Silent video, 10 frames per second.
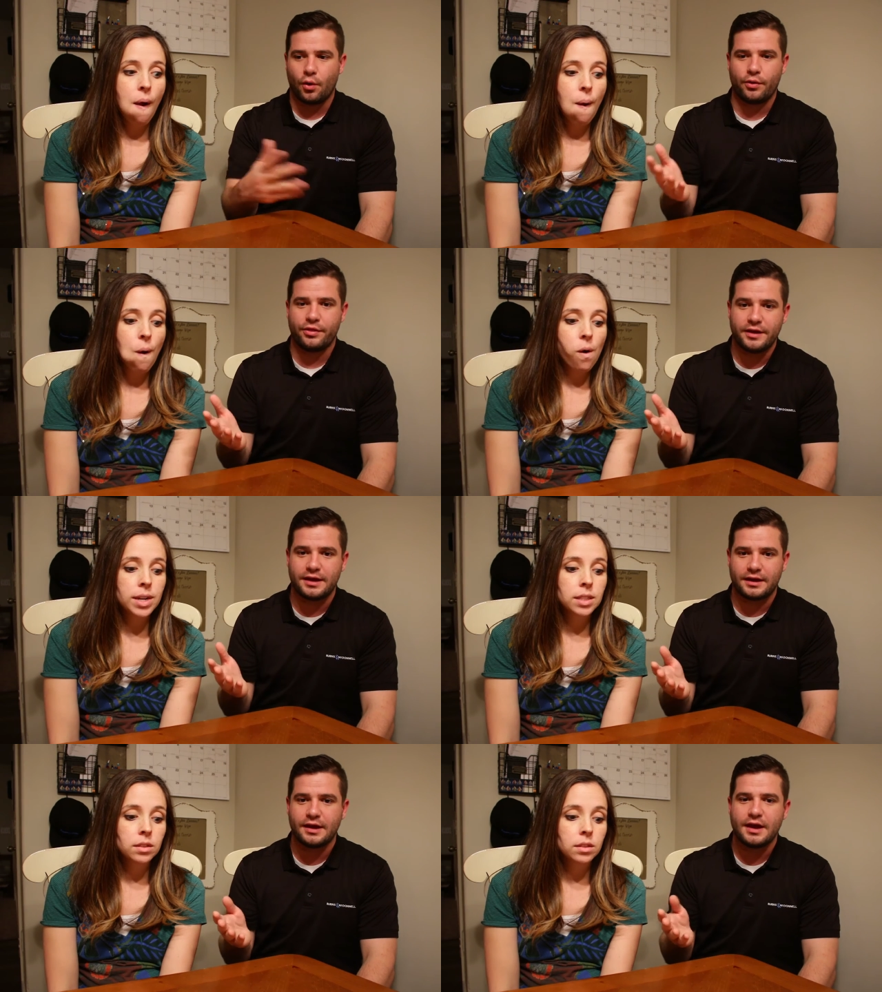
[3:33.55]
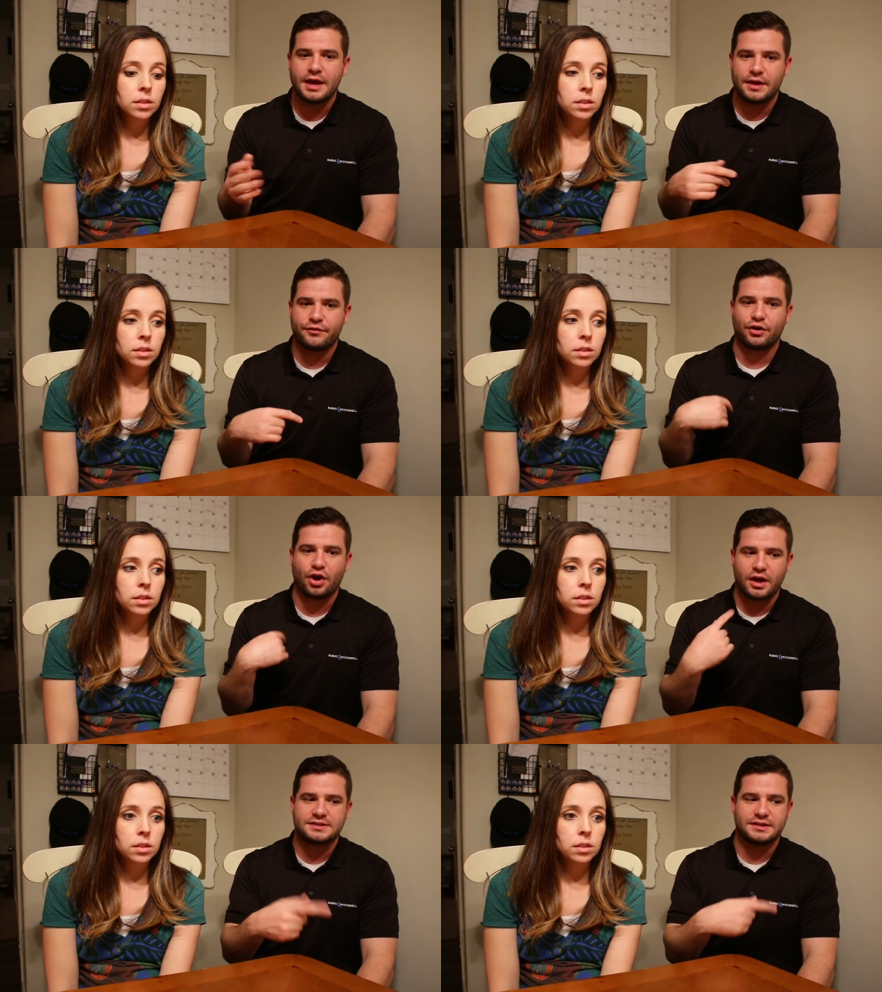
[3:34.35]
Speaker 1: whole thing if you're
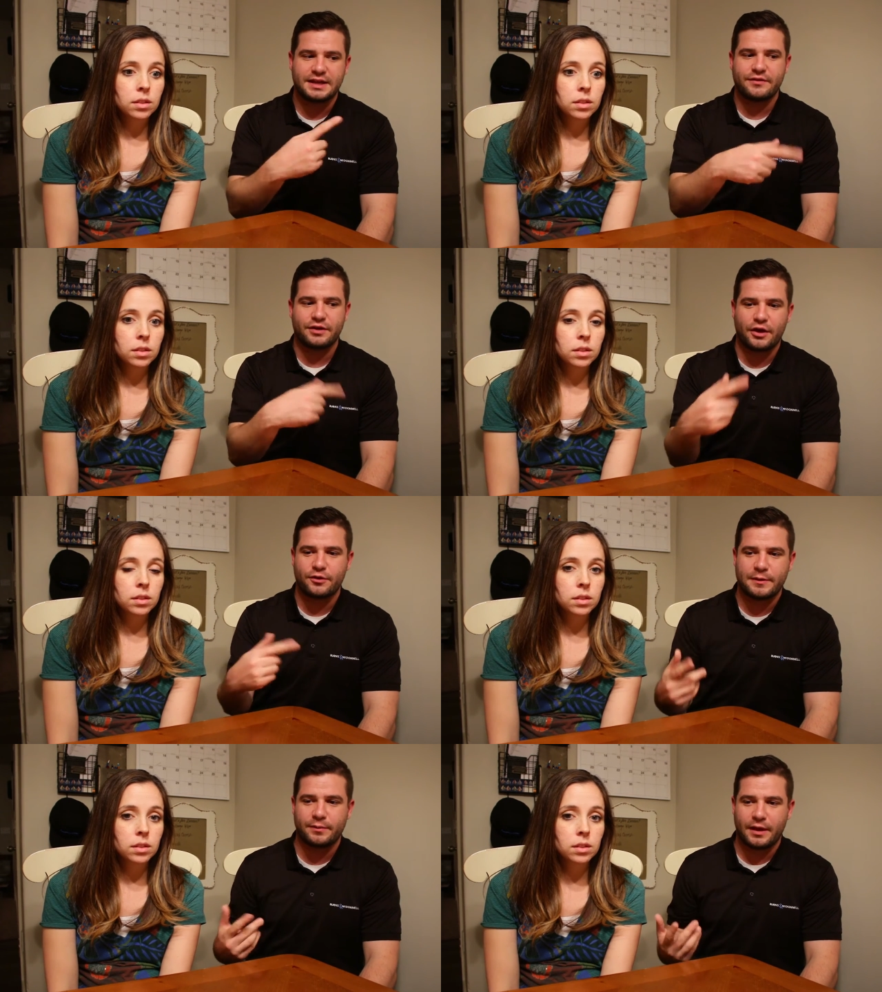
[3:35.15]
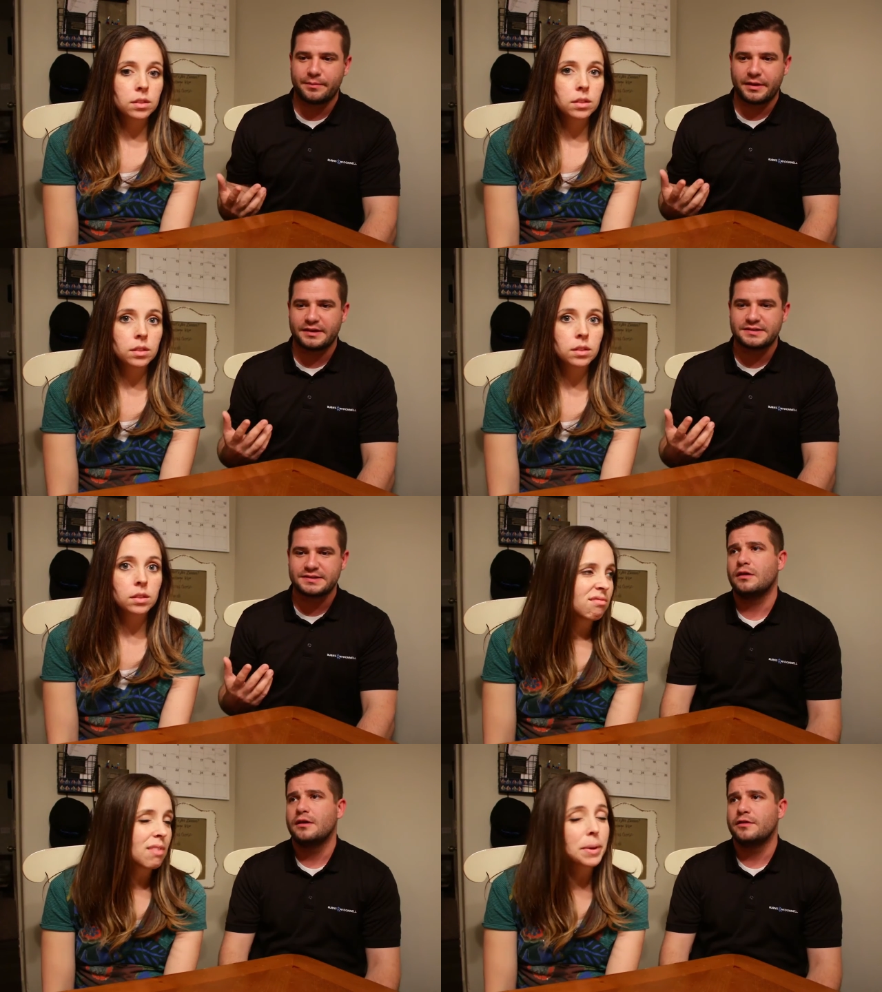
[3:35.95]
constantly giving other people updates Maybe.